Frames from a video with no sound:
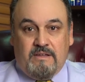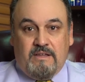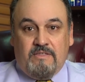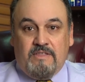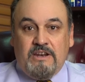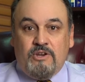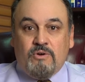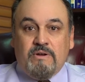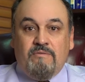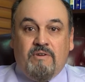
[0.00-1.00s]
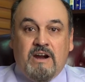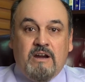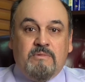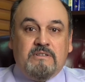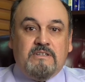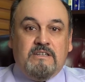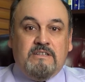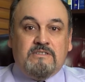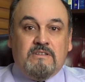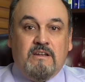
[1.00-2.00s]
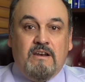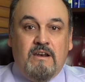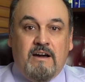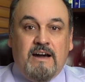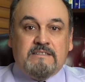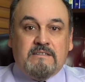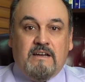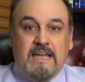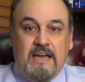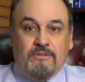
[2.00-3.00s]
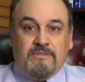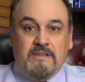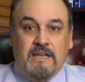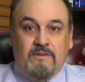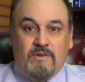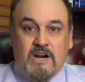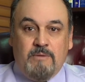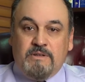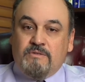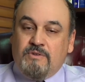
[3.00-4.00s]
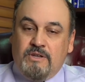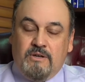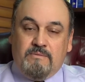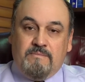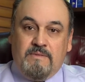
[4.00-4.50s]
then your environment is not a healthy environment for you.